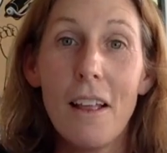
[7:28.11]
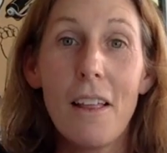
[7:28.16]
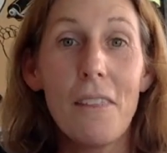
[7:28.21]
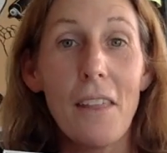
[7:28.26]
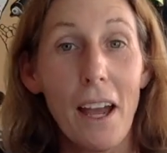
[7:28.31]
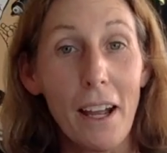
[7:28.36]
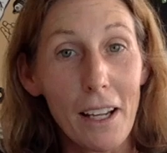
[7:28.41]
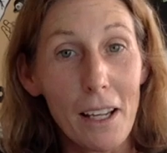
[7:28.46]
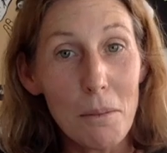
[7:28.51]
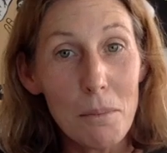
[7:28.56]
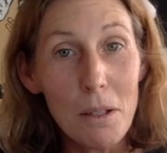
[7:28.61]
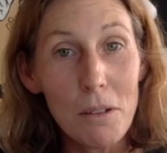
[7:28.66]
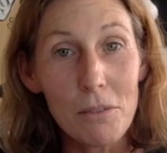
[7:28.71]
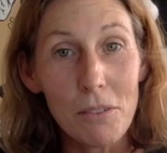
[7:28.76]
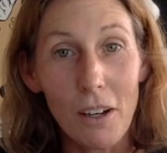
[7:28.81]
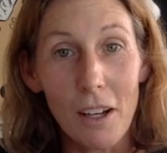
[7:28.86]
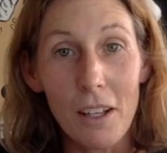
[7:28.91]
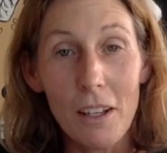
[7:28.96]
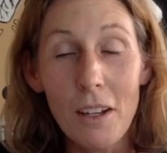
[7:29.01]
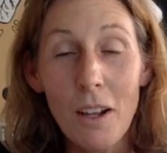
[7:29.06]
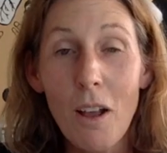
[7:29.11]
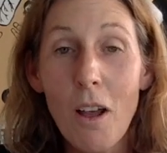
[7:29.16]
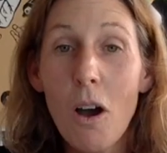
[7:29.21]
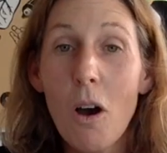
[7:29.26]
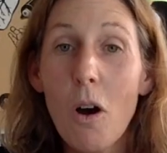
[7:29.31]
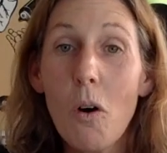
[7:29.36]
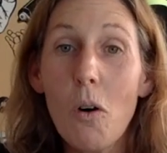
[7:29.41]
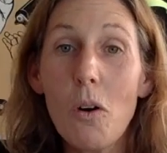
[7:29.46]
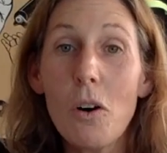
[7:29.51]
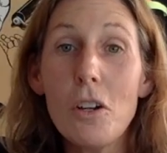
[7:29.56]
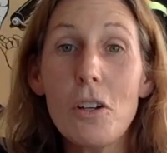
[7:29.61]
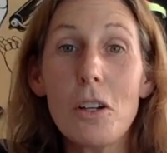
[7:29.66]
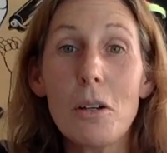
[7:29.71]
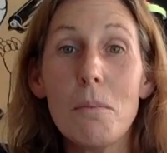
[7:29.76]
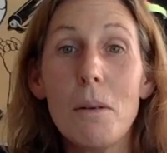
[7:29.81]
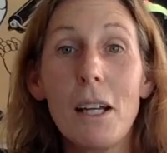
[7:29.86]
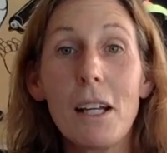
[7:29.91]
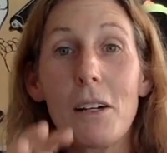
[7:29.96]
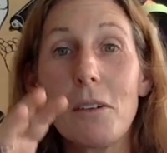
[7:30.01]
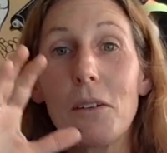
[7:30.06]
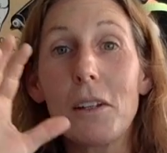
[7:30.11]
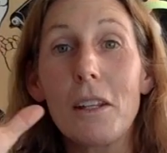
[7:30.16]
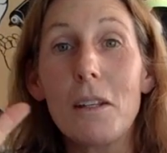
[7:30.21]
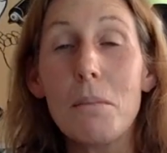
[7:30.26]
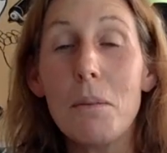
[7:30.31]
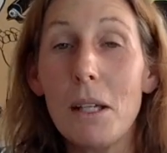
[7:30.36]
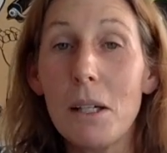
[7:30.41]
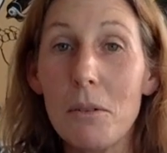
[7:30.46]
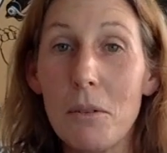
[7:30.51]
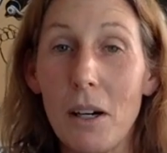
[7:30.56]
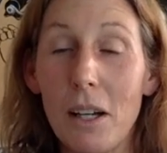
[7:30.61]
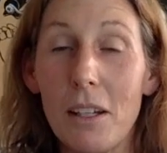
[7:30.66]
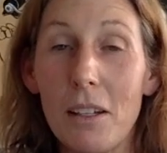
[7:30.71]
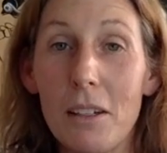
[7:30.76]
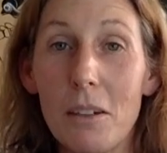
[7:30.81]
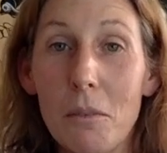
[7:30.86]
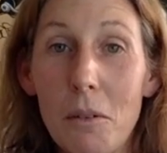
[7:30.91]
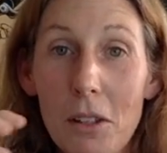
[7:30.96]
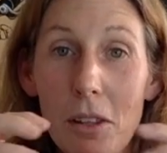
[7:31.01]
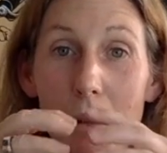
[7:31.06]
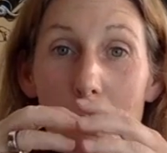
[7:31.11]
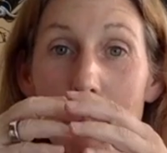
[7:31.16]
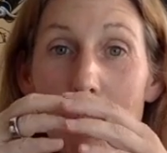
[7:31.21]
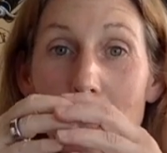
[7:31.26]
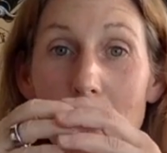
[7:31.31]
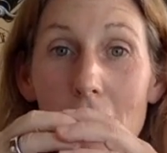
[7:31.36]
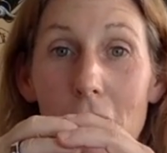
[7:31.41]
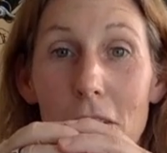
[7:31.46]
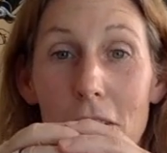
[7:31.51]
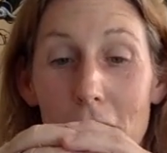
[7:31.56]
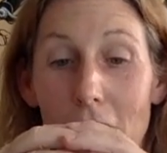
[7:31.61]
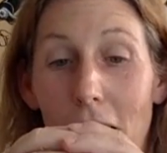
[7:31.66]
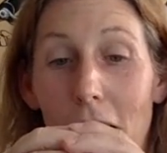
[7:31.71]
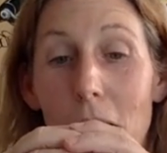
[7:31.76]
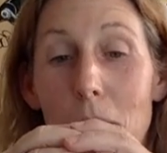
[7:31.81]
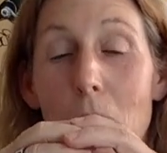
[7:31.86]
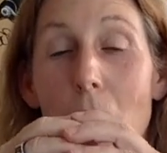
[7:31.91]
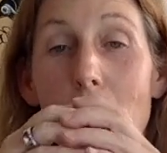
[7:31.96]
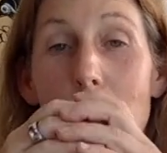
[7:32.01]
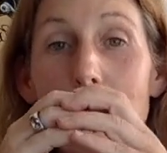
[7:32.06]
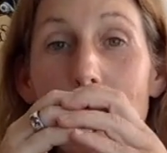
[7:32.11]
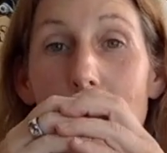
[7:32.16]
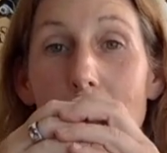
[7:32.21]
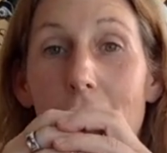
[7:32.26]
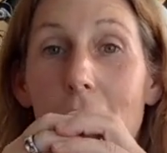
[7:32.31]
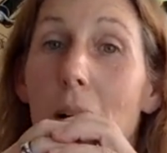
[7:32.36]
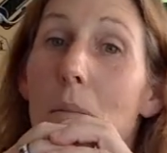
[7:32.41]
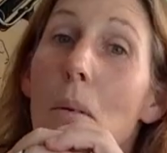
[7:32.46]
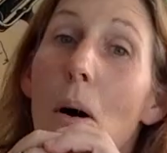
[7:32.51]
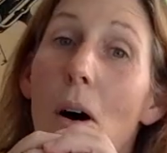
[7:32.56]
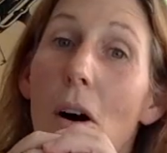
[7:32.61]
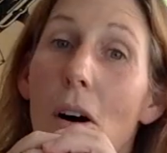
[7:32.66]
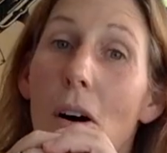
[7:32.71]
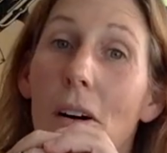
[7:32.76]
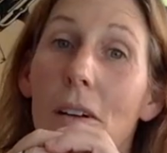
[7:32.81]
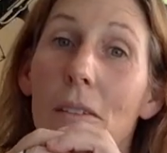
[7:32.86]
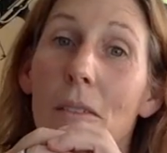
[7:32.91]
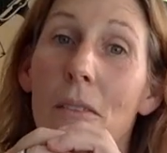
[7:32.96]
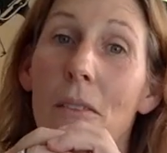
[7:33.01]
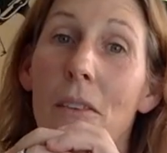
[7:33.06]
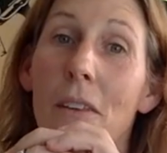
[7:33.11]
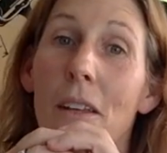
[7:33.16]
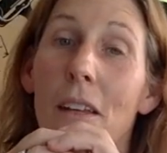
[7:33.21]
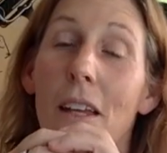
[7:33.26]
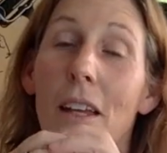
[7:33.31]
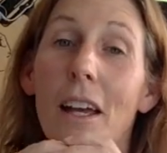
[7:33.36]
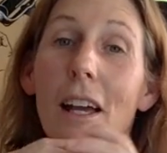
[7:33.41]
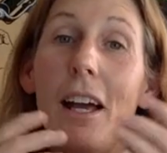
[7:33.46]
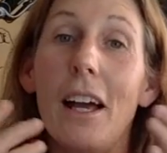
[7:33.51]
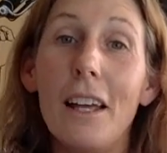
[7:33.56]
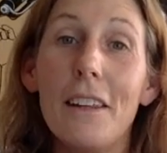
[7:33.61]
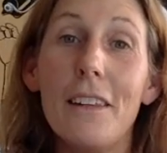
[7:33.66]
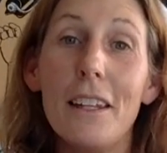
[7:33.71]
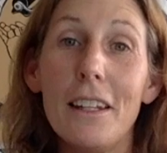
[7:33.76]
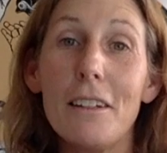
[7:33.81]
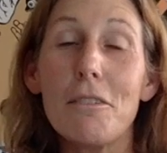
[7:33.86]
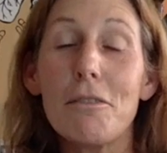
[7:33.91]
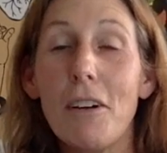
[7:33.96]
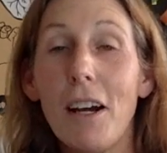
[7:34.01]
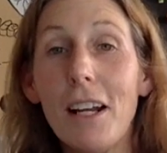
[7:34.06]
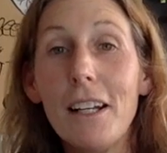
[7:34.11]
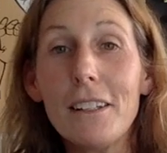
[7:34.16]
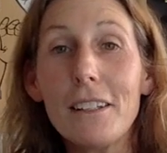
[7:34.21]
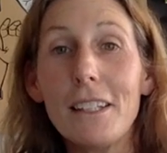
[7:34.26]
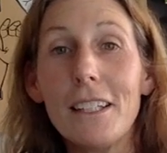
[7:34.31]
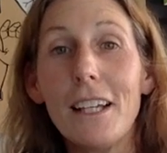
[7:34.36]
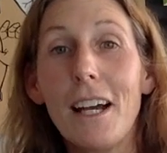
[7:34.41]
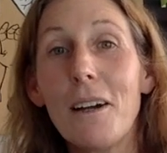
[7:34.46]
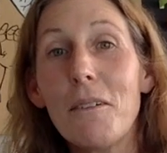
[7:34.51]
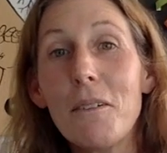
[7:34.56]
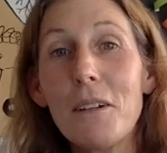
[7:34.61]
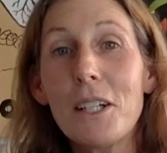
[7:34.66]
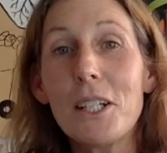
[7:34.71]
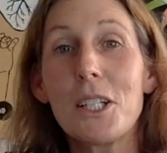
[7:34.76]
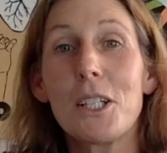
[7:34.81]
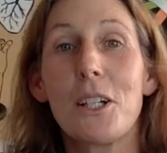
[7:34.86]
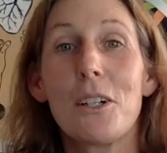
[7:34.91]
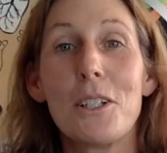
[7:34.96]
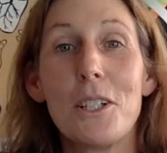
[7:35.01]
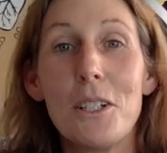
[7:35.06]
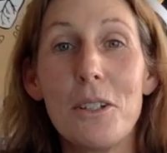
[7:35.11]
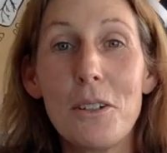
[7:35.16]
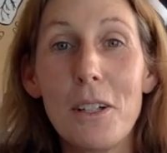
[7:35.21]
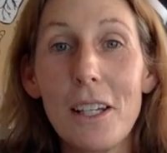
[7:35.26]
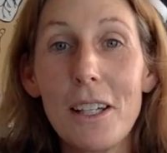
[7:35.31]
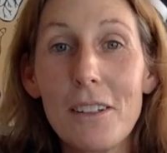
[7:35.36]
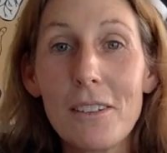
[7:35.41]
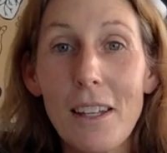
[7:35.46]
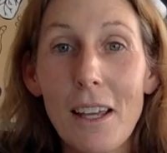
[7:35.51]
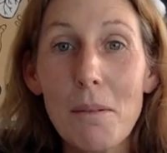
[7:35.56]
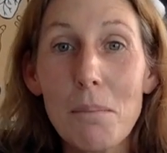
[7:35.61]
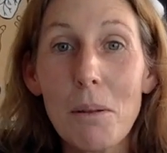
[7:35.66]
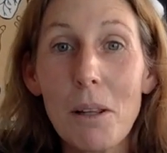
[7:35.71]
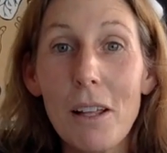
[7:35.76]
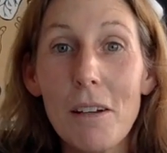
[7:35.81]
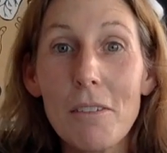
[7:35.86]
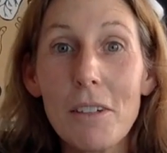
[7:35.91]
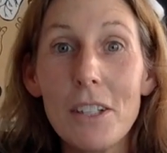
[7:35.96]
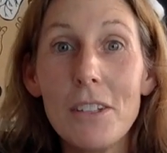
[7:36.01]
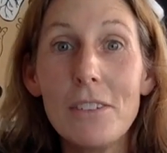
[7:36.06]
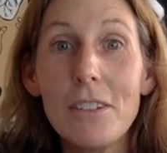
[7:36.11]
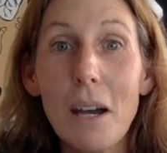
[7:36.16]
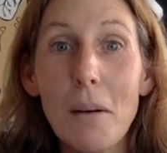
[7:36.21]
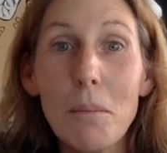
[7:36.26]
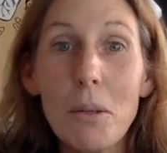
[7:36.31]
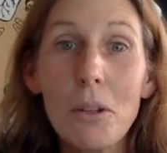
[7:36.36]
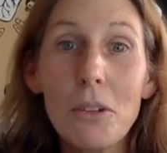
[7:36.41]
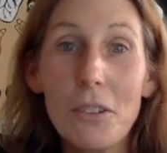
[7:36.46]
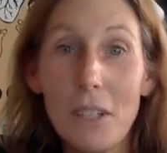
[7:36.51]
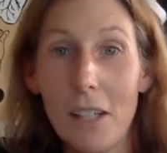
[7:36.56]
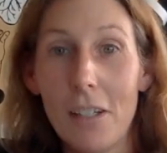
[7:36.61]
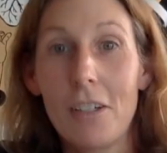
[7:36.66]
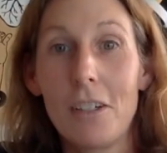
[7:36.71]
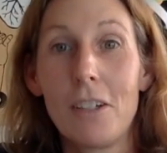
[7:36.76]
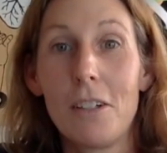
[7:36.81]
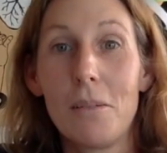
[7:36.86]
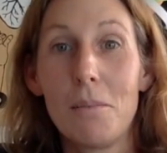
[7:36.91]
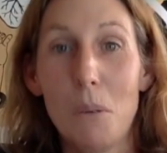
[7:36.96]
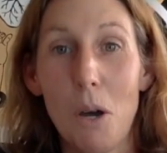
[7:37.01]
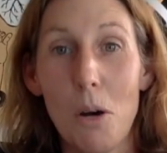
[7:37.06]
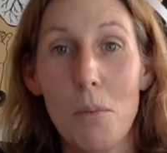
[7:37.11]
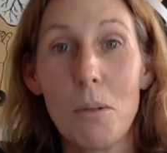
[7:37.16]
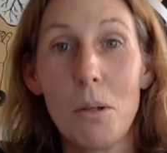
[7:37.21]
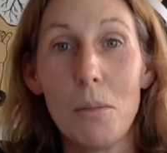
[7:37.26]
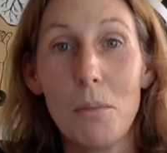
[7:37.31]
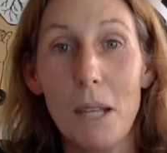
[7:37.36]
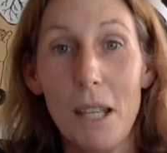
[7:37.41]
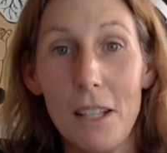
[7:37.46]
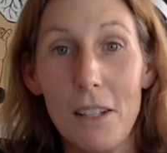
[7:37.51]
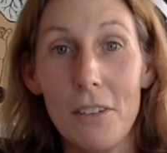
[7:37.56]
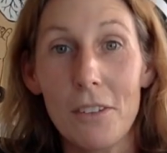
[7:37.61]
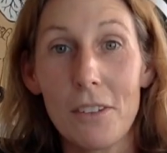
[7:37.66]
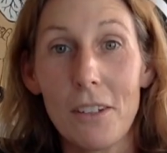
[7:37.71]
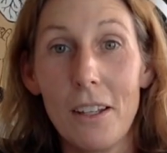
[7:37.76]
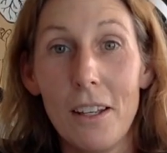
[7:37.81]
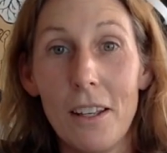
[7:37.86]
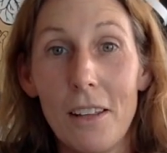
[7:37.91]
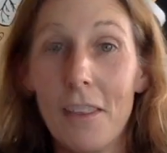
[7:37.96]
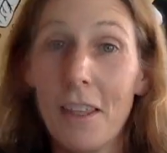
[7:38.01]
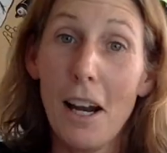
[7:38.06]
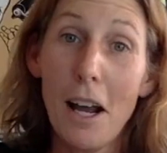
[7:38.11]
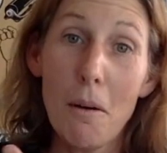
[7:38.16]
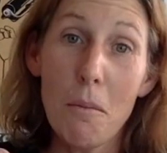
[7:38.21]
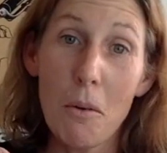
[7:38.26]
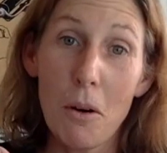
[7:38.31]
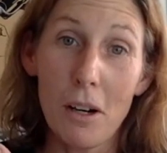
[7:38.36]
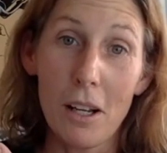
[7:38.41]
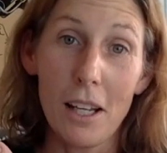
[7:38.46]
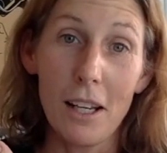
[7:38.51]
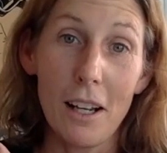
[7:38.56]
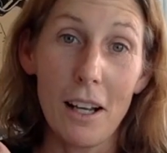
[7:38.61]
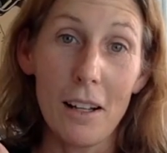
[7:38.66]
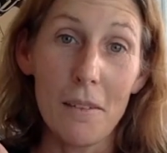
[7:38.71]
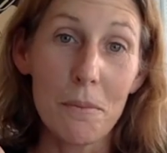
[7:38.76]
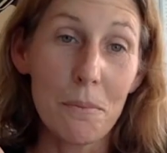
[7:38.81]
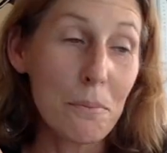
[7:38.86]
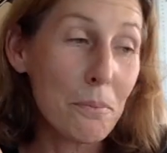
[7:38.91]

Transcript: That can be fun. Or you can make a really big one with a bigger, not a marble, like a ball. And then finally, I want to show you an example of a double-decker marble maze that I'm working on.